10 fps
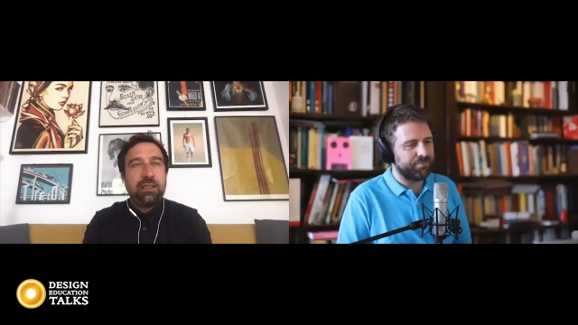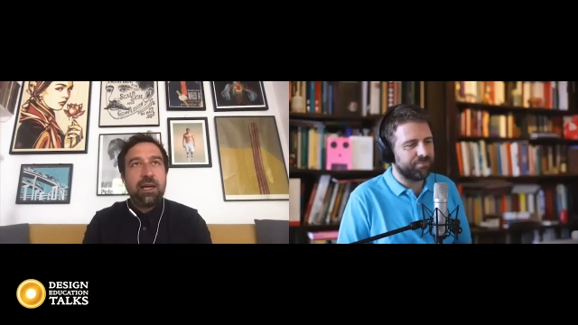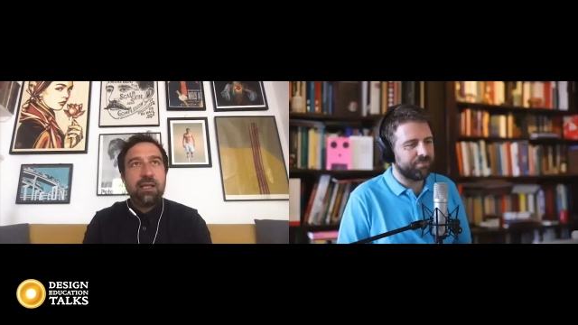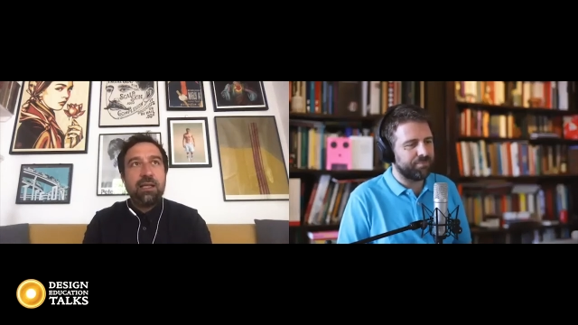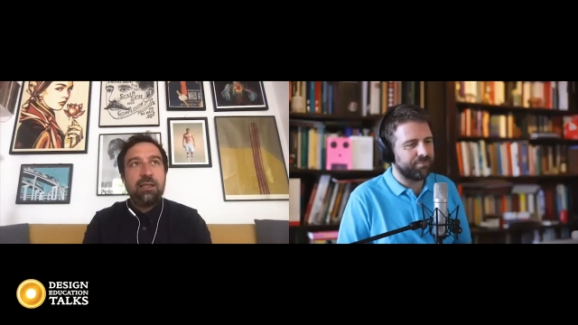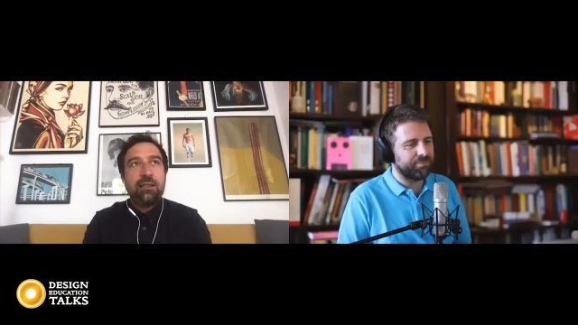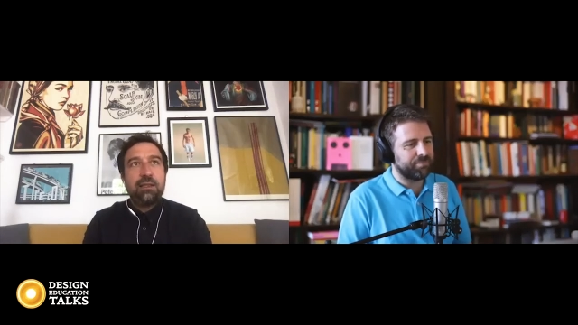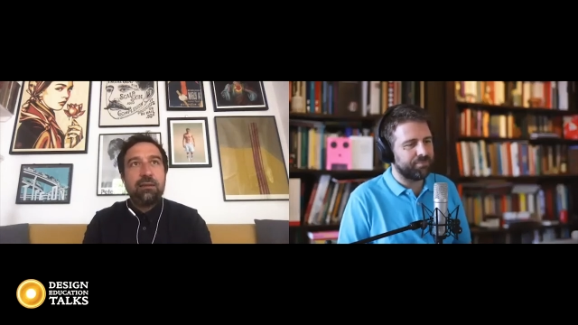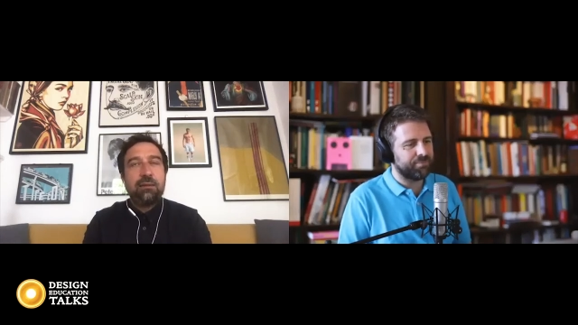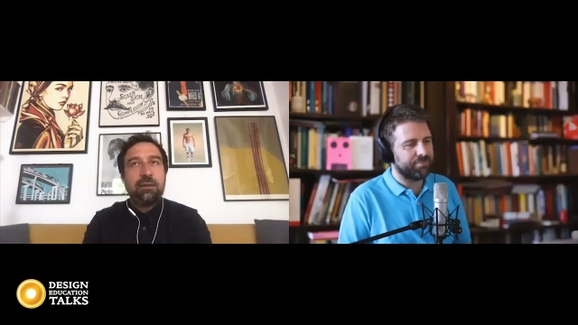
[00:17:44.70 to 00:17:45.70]
Speaker 1: designing
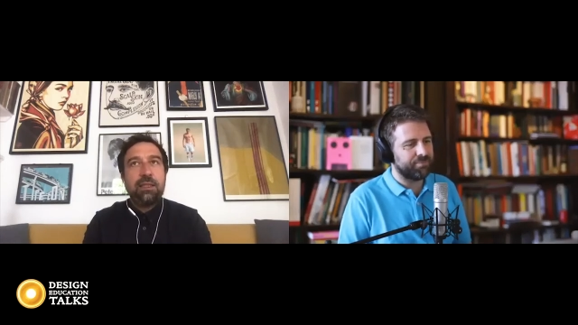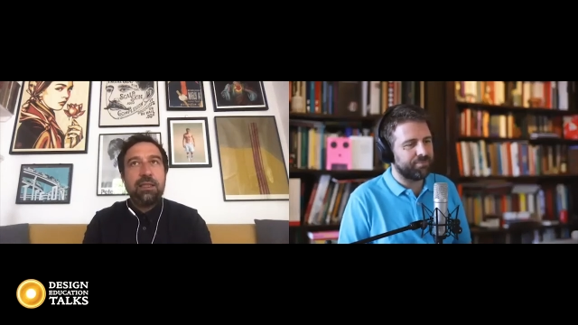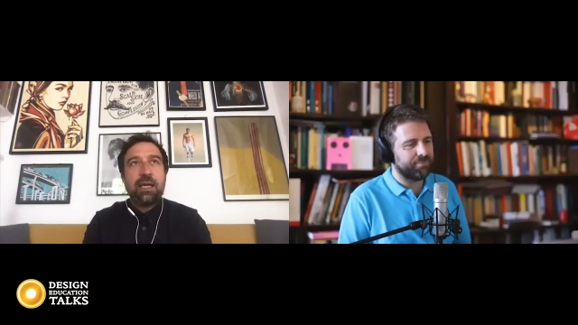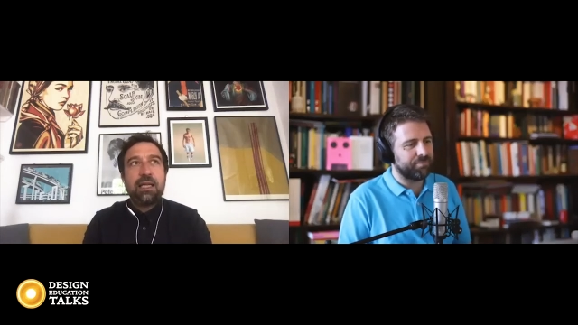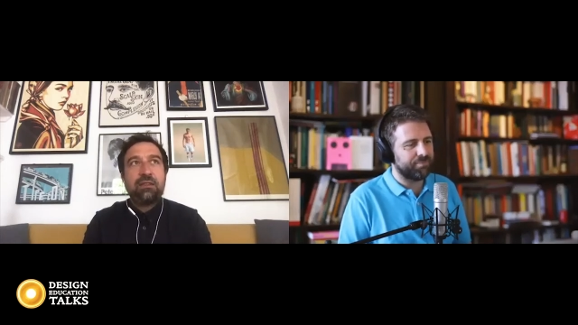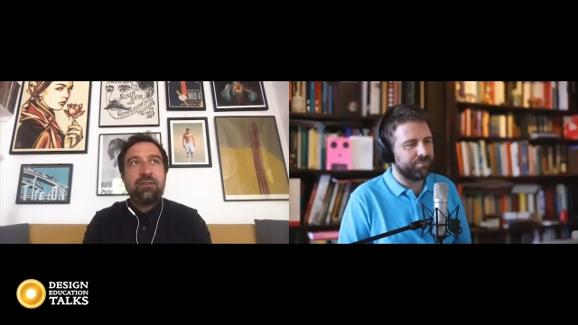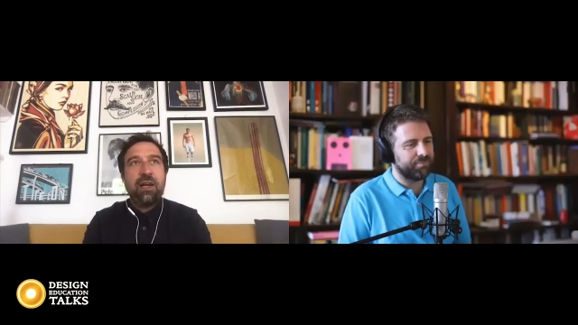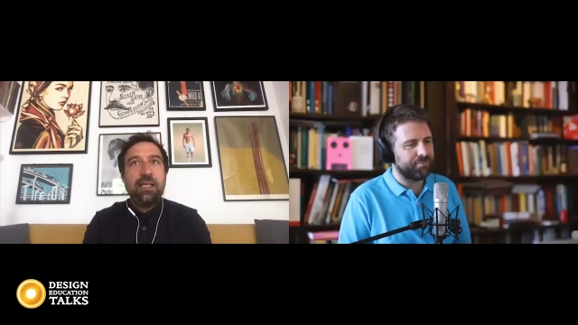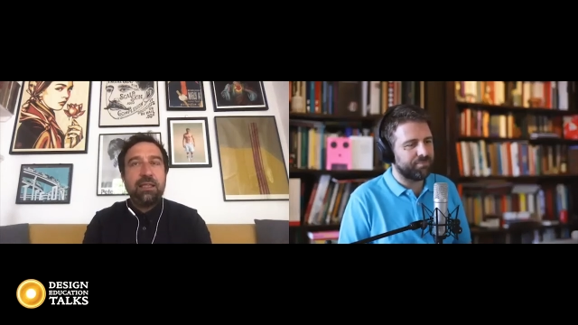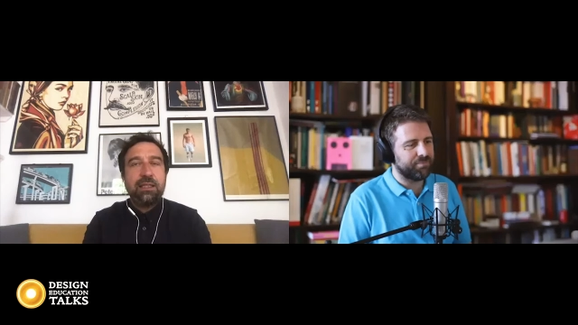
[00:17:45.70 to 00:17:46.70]
design is
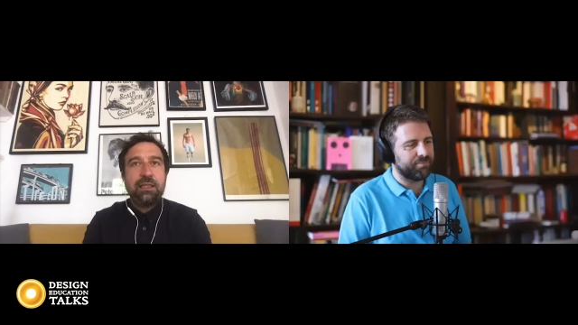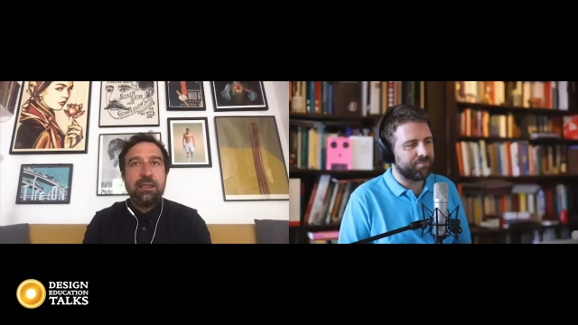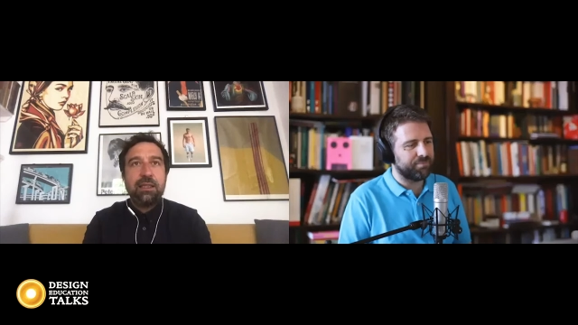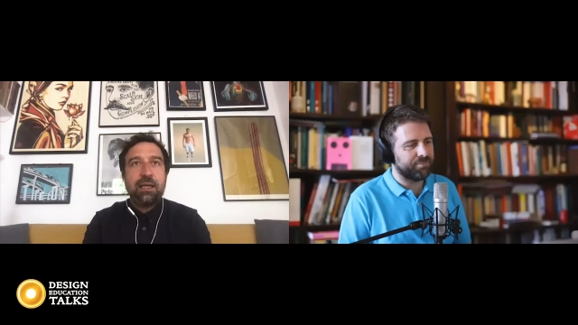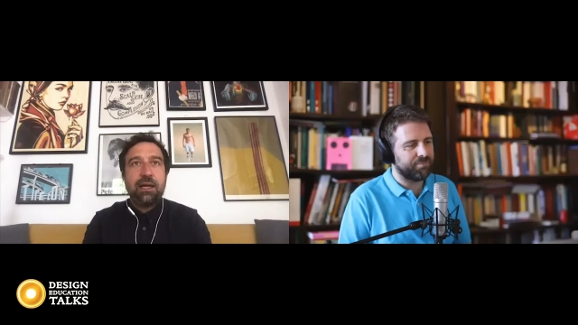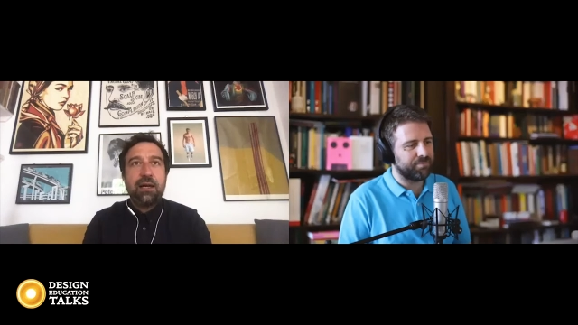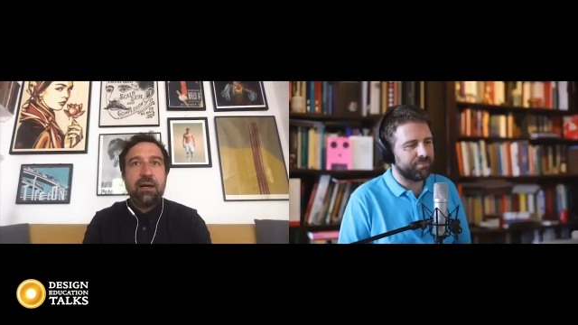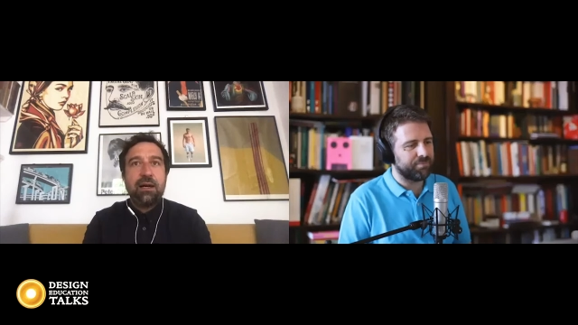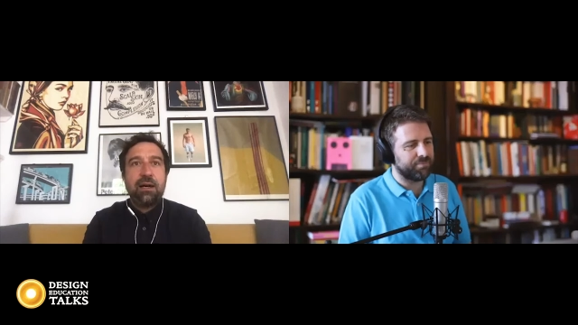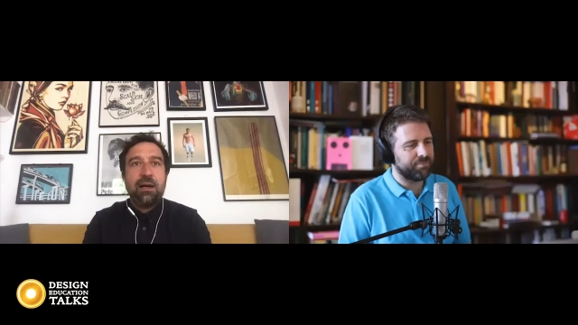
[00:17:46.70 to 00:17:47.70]
facing
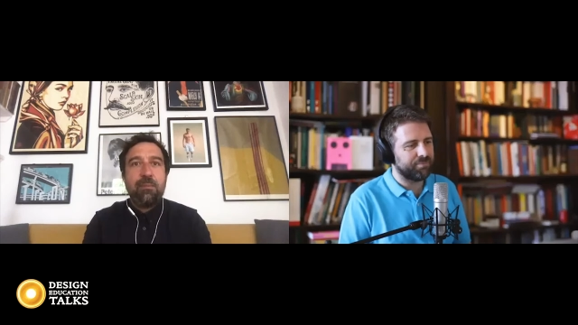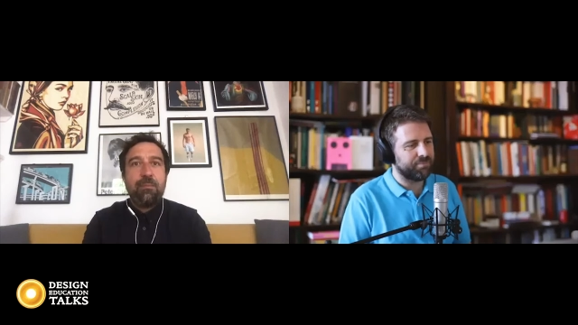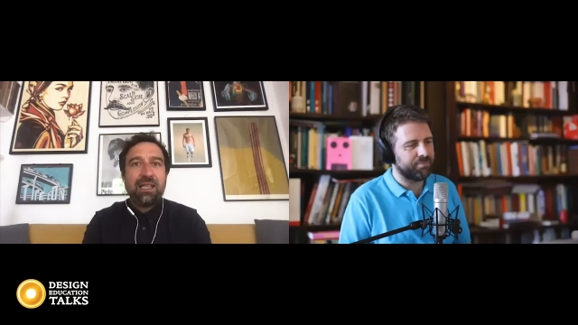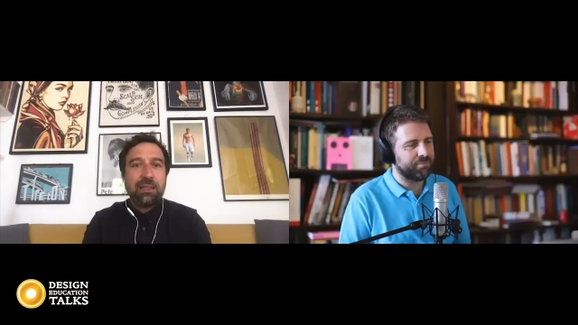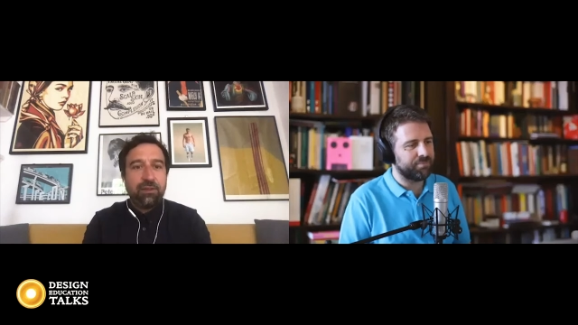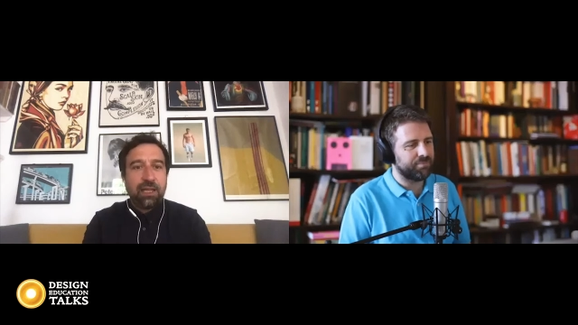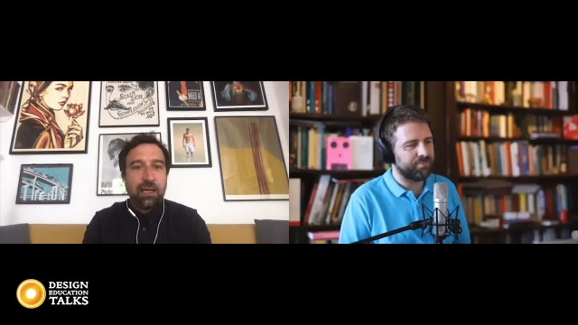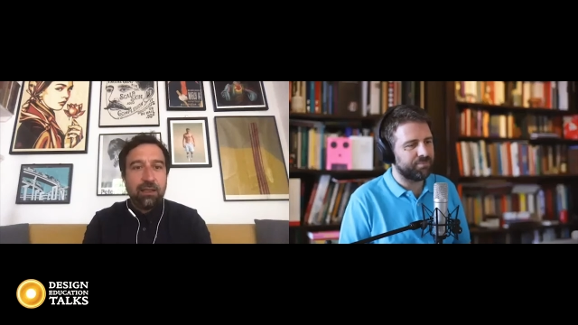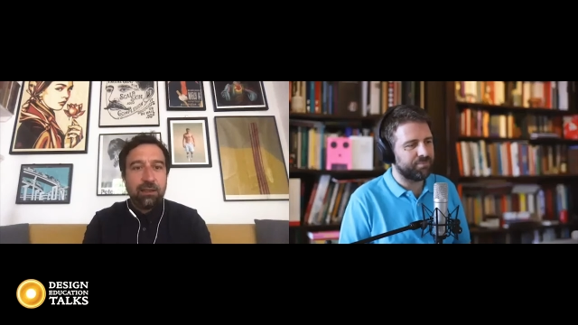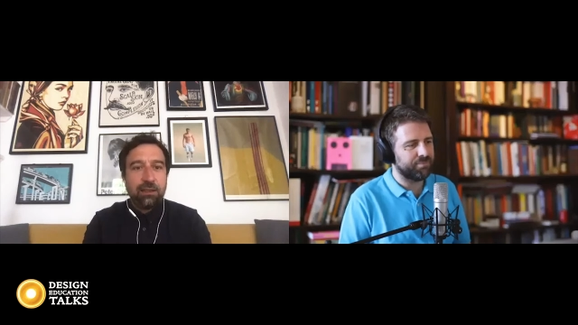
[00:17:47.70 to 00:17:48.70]
uh, massive
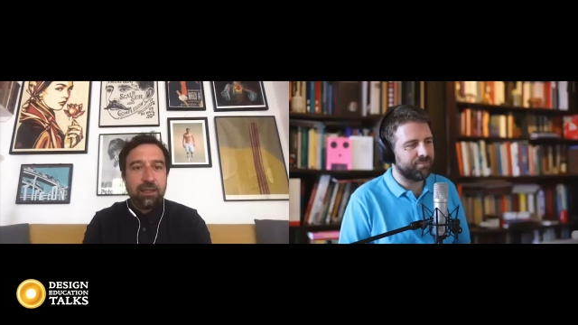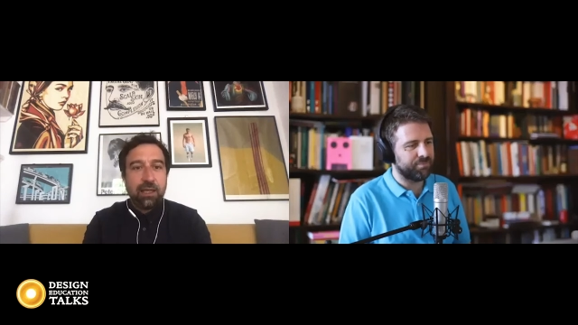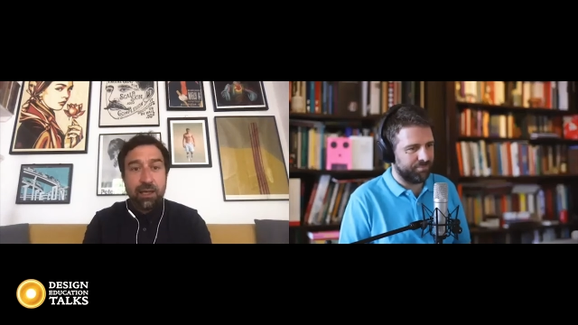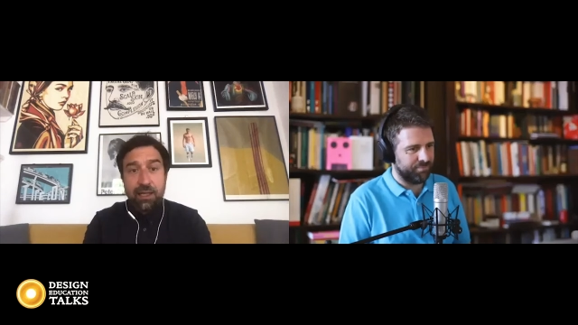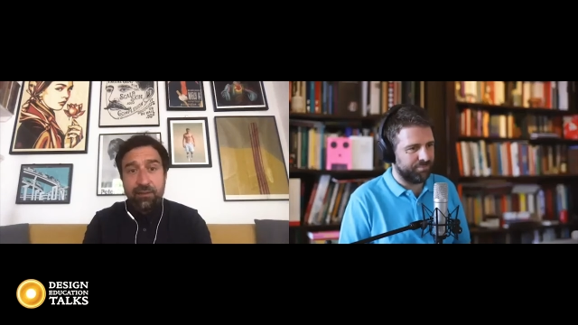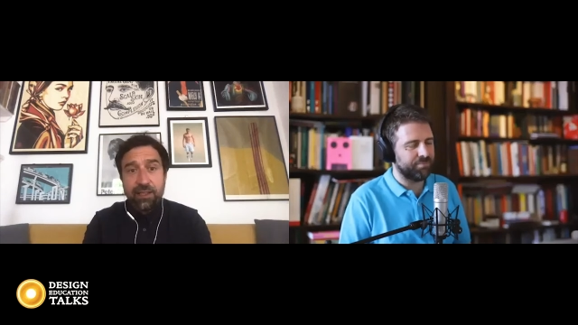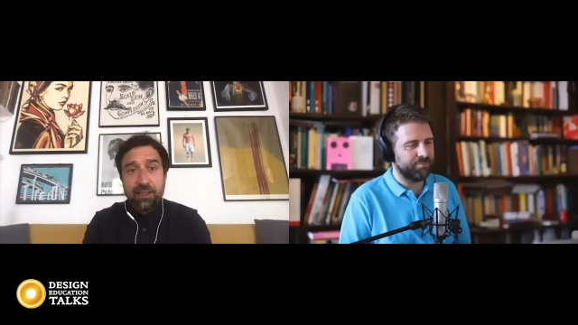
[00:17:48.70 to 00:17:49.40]
challenges and creative mm.